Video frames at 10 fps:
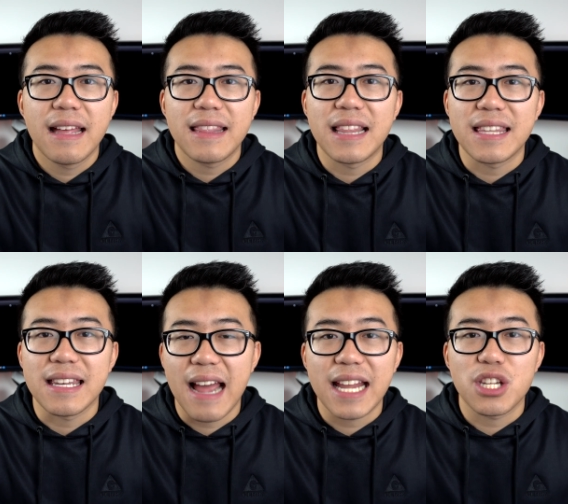that the
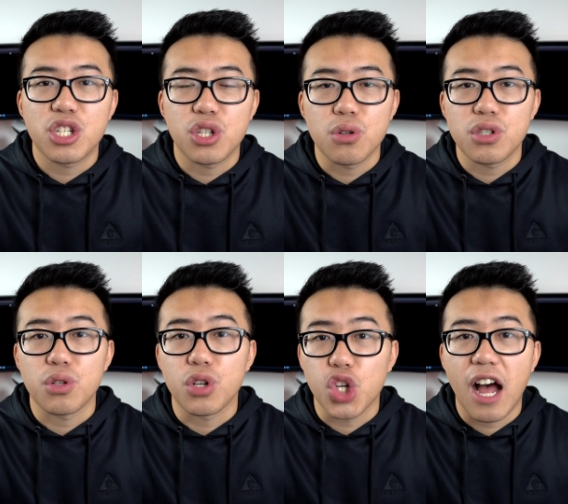Nike shoes
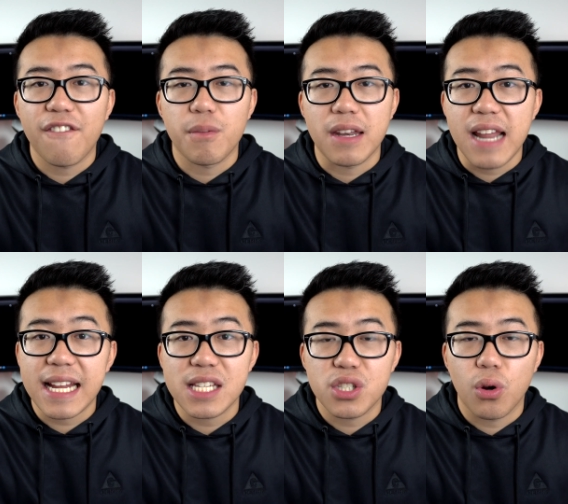you got from the
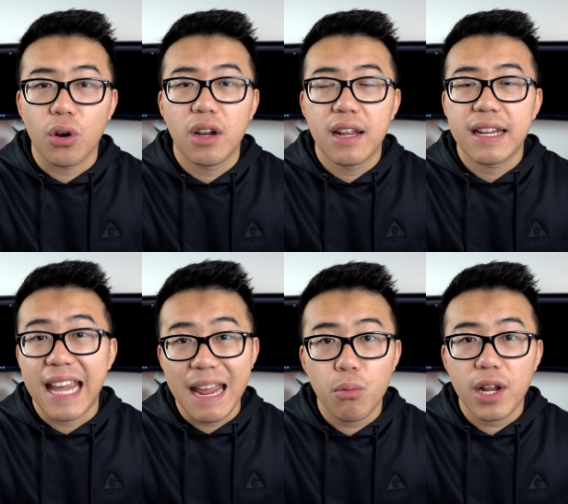Nike store
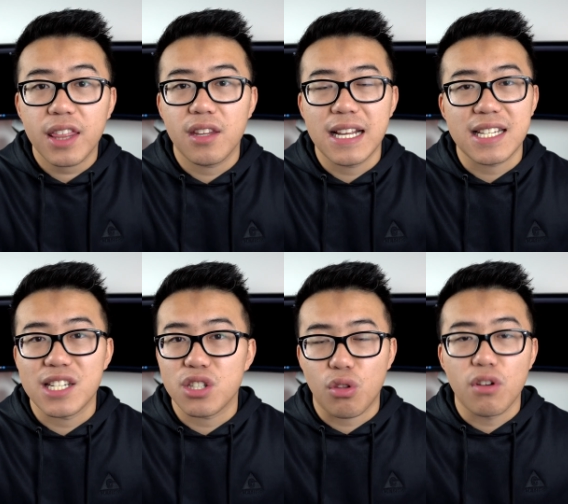came with. You guys can
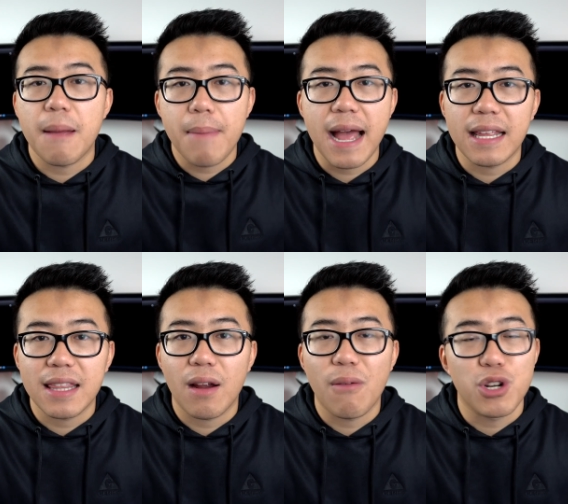just throw that bag in
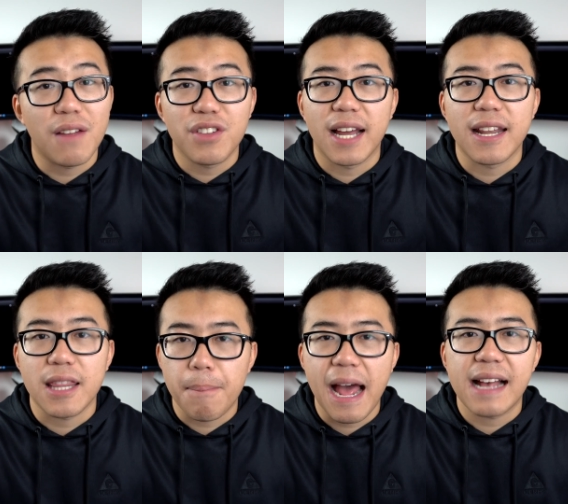there, which I've done in
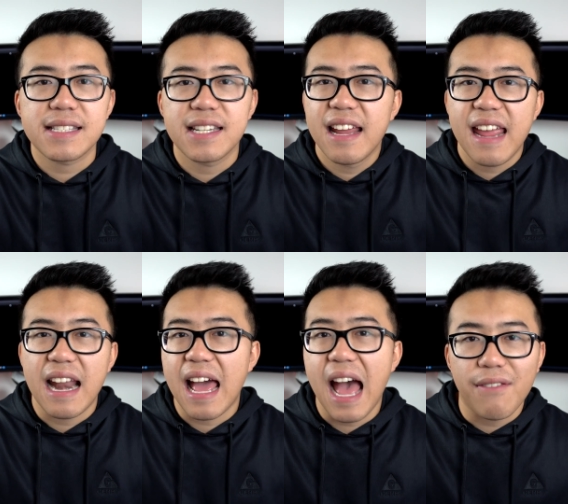the past,
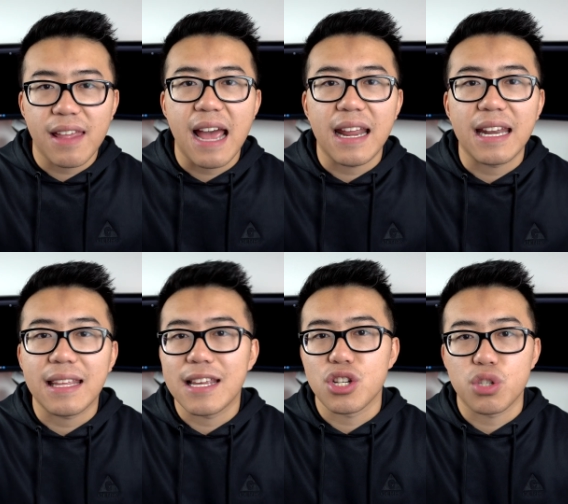and I haven't had
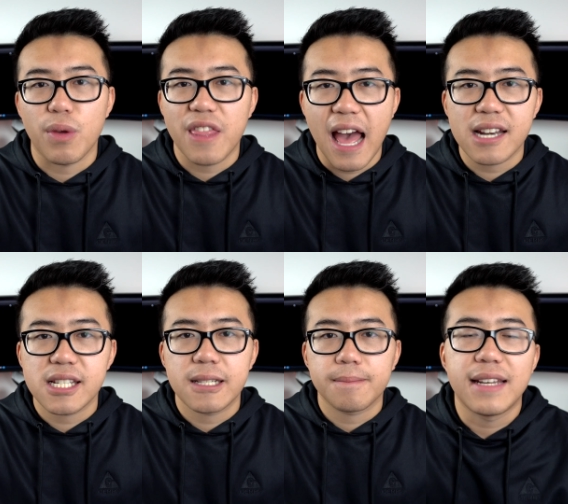any issues with
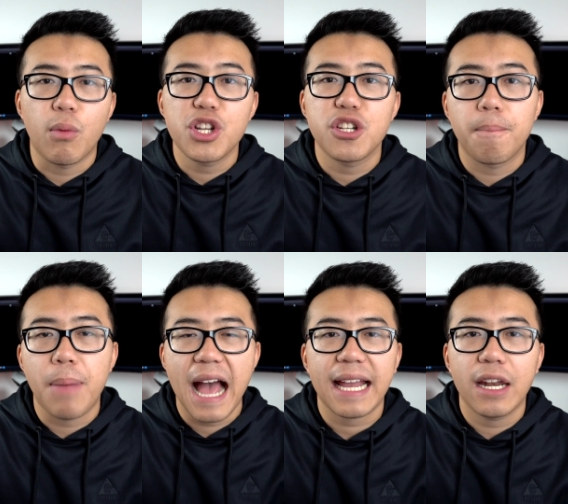that. Now, once you
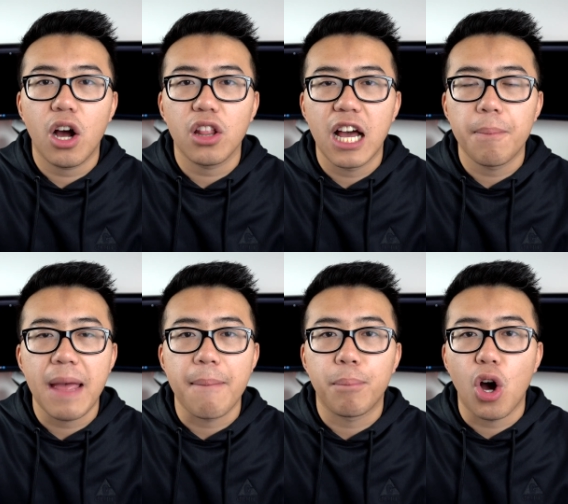pack it all up
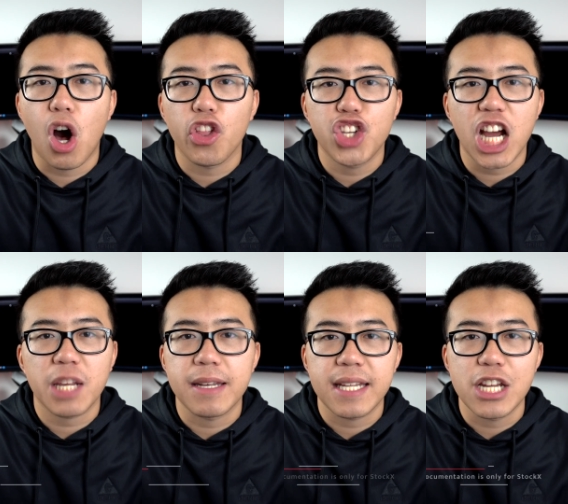and put all the
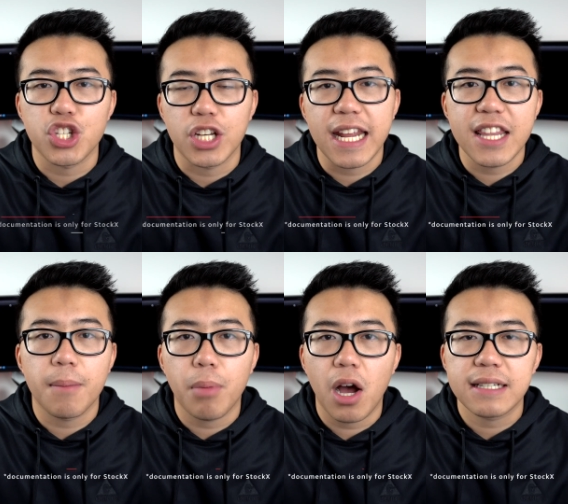documentation in the
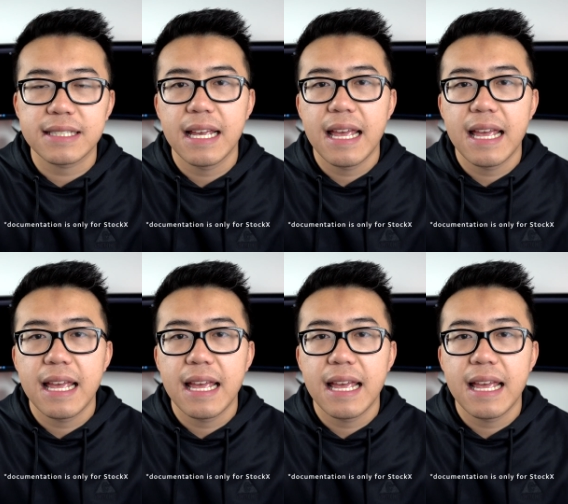box